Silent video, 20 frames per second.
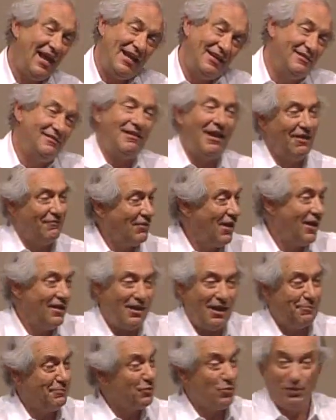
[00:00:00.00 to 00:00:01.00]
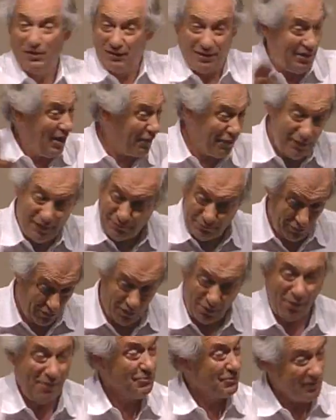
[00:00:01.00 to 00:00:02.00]
Ed, I've got an opportunity. Nothing, you
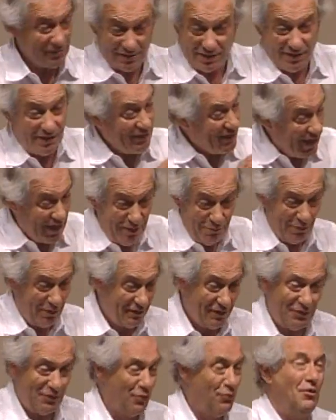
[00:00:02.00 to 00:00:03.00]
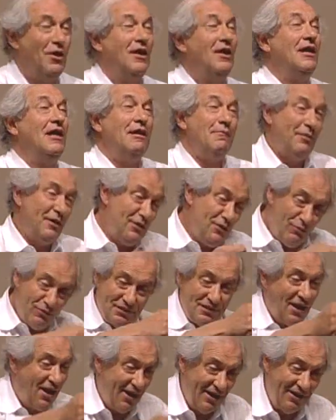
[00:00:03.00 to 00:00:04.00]
know, I'm just going to tell you what to do. But you
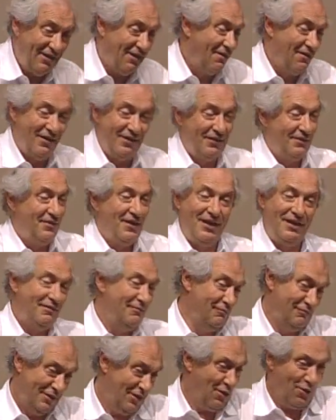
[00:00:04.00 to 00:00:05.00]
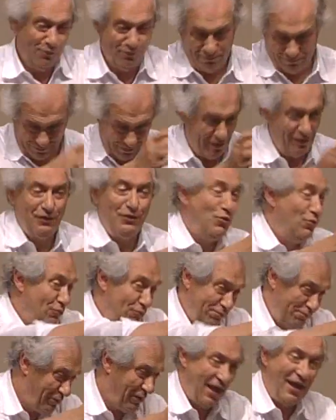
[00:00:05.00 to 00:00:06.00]
sign on and then, you know, you
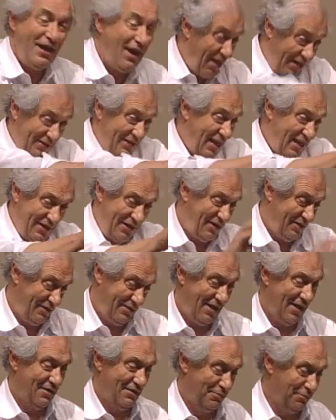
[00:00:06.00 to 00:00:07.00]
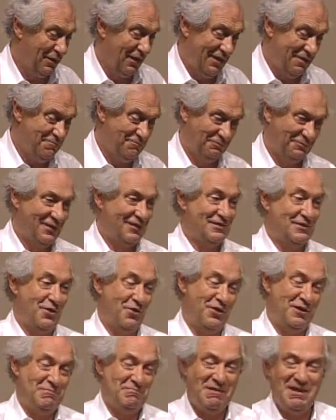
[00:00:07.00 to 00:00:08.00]
play. I'll tell you how to play.
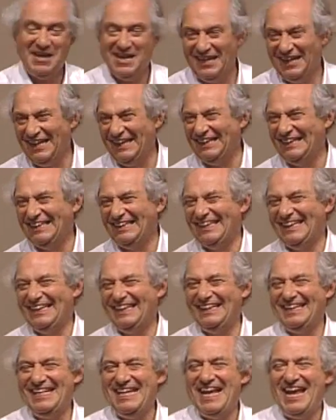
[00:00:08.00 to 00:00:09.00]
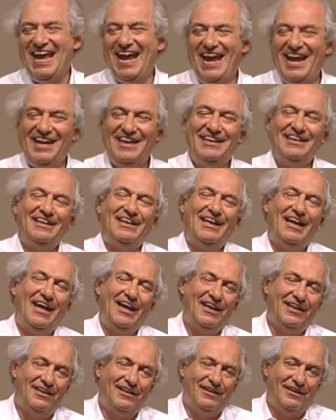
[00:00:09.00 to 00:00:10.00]
Sorry. And, uh, and,
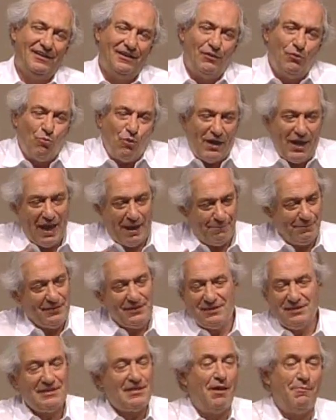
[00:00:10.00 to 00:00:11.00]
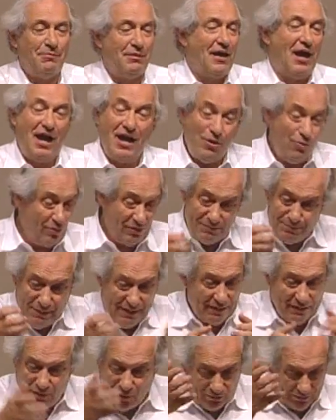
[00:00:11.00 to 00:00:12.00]
and what happened is some guy who was
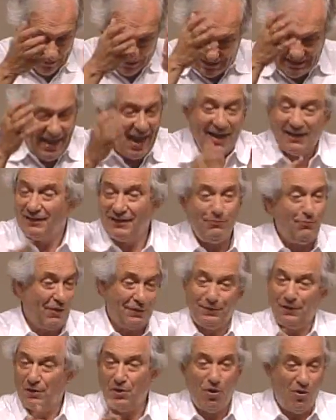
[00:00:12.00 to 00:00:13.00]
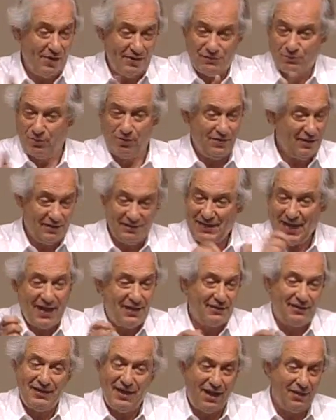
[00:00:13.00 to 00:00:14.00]
being told exactly what the cards were and
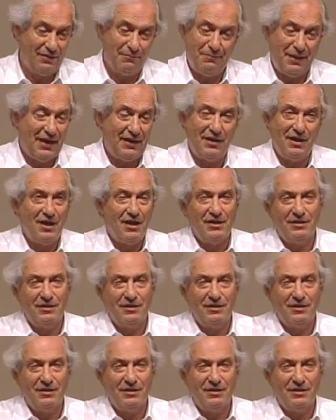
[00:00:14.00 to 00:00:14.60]
exactly how to bet